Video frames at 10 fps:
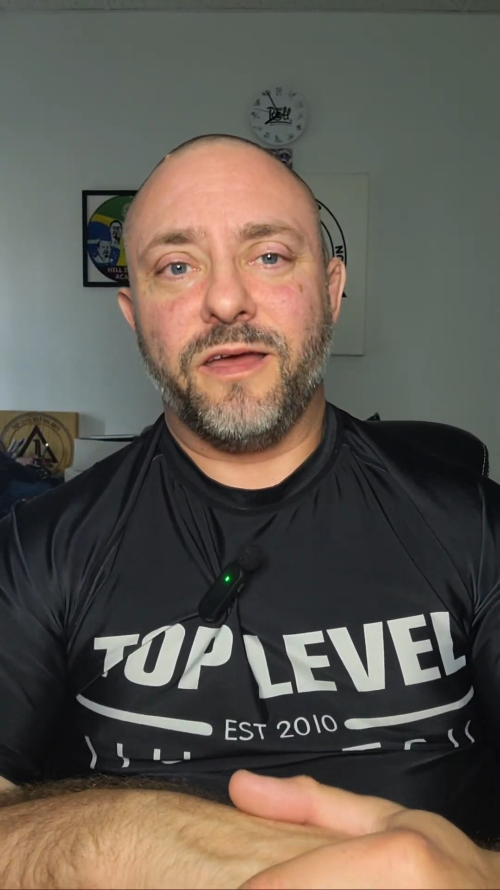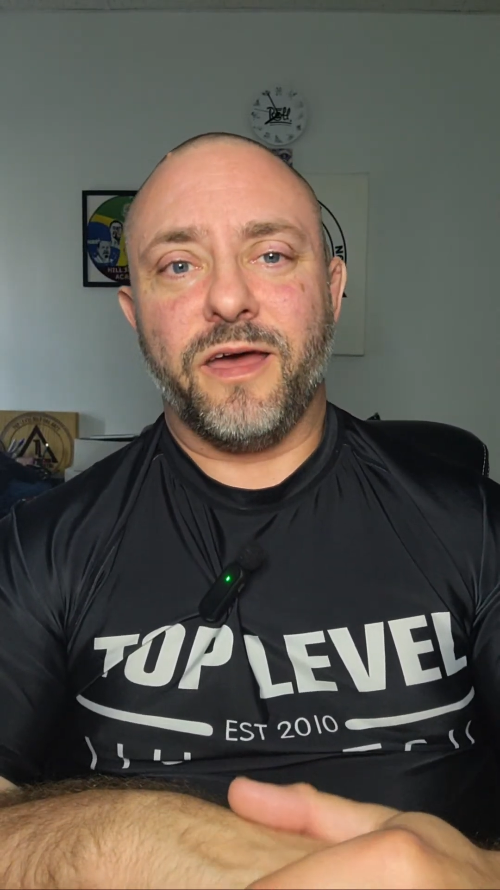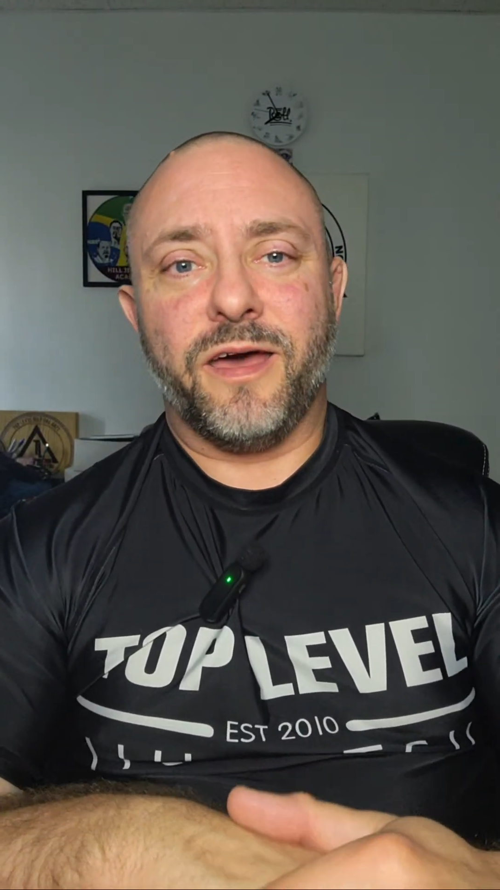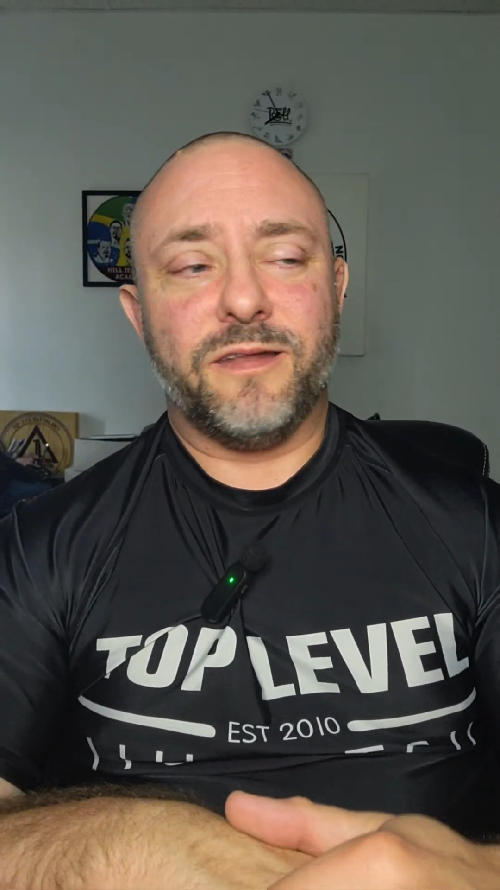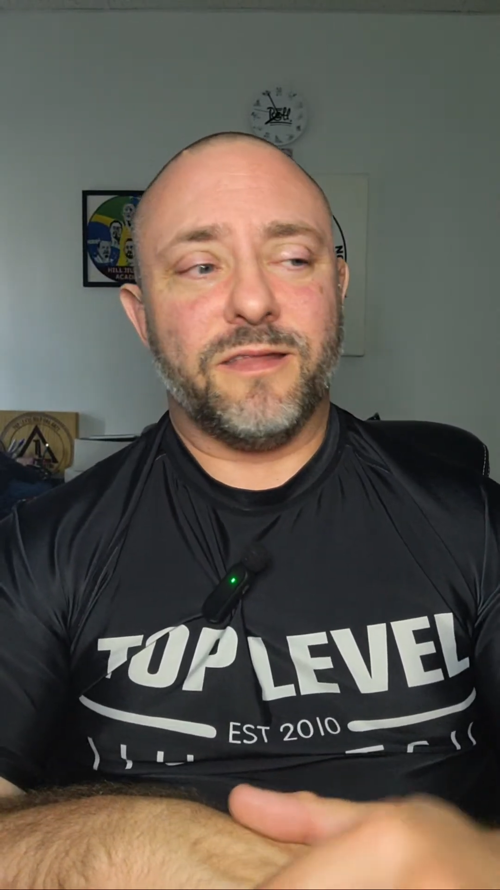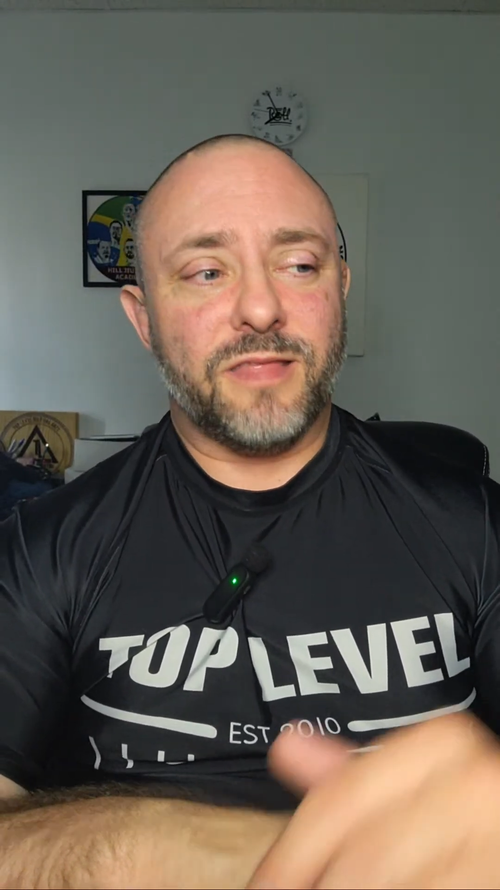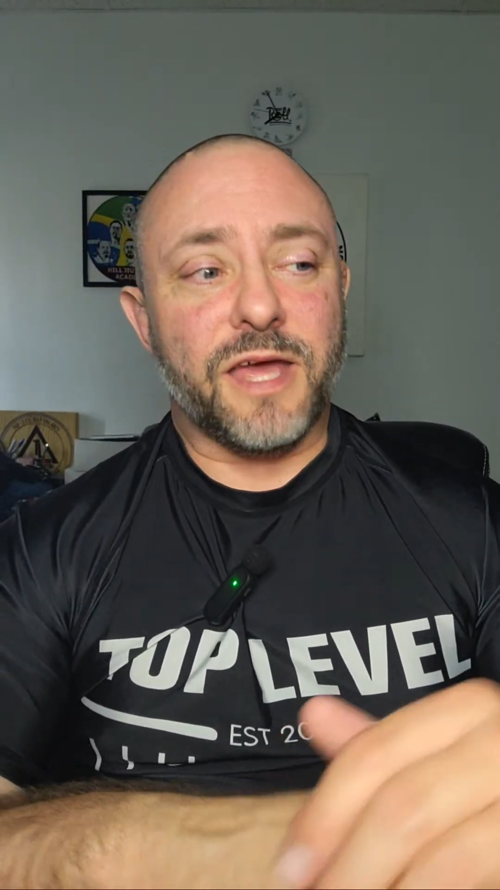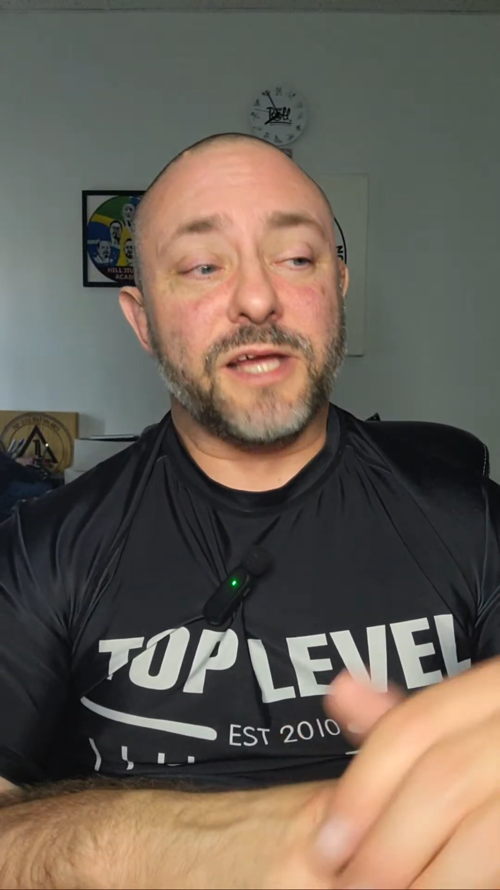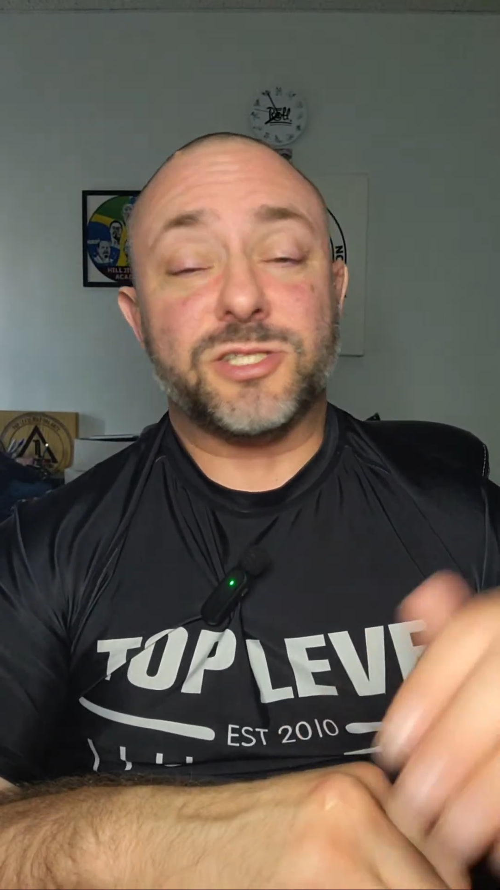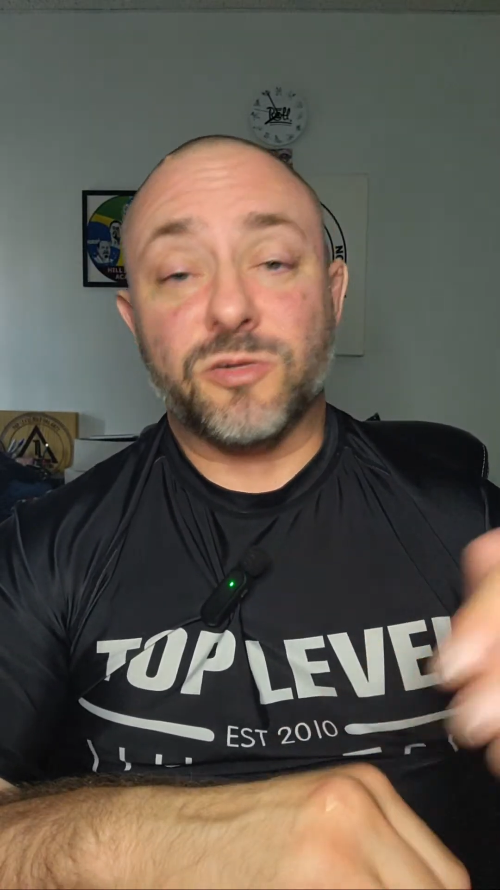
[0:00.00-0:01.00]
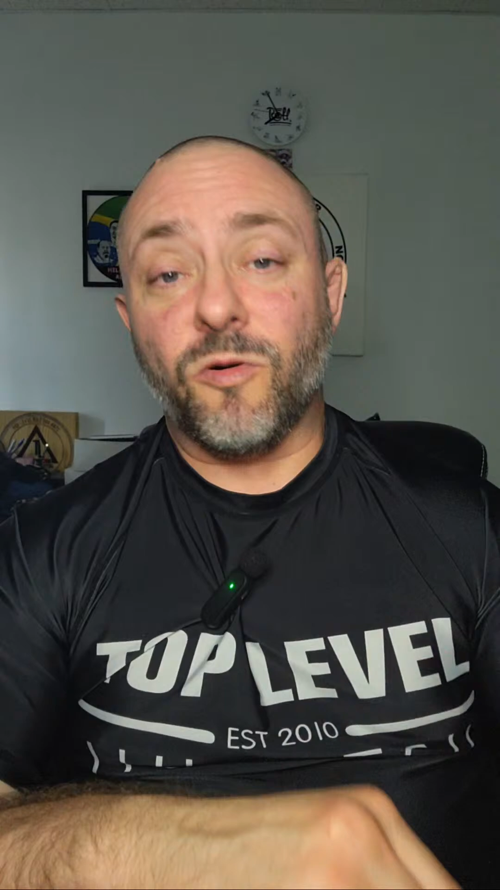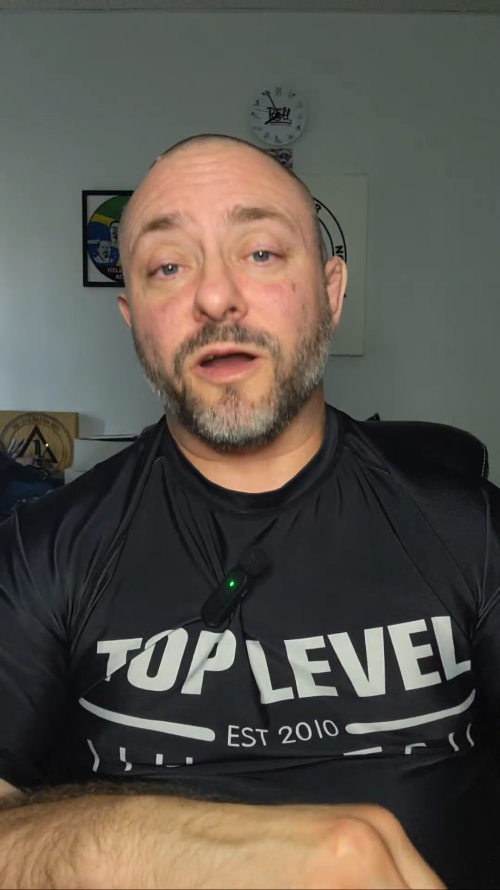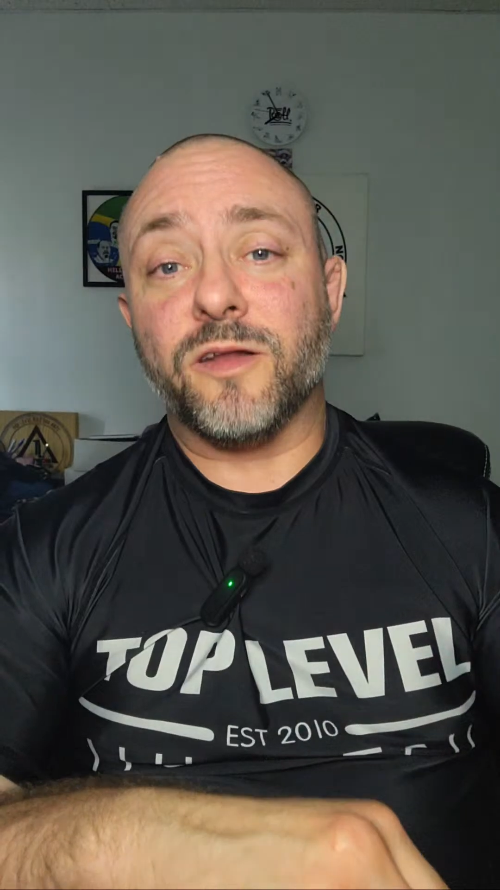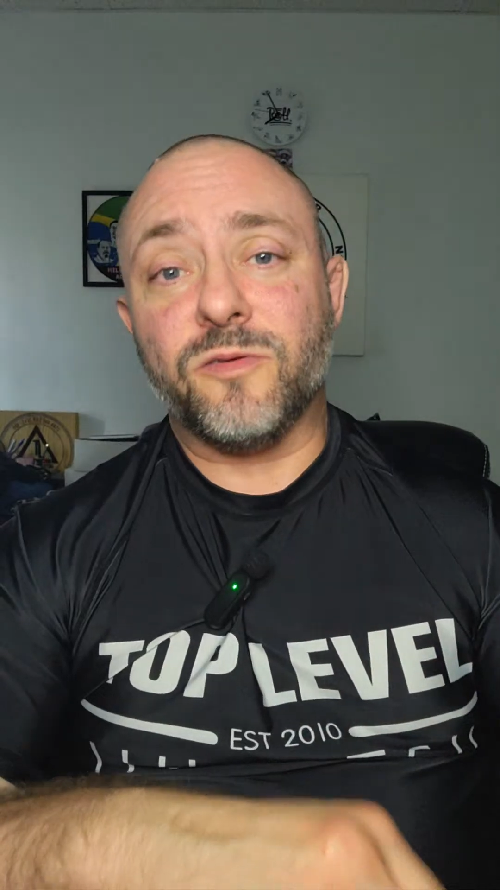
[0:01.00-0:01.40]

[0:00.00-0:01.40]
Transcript: and they should want to